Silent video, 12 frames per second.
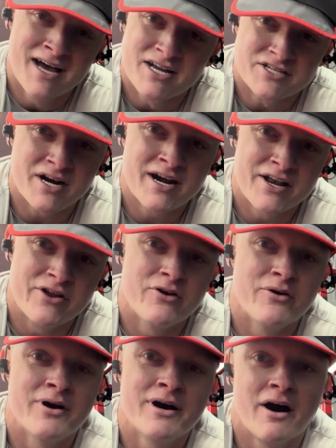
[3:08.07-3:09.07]
trying to
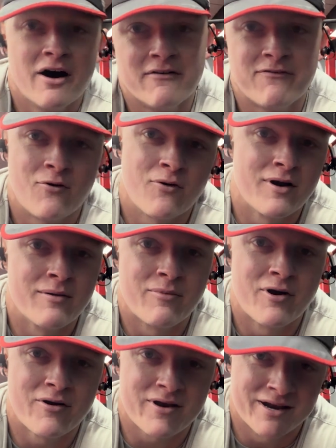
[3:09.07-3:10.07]
do all 4
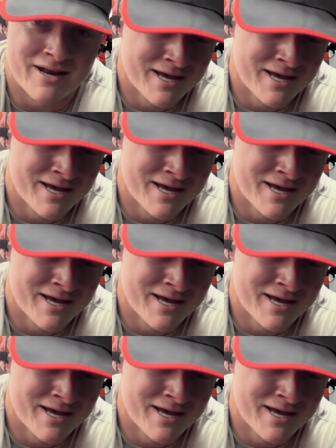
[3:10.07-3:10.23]
unbroken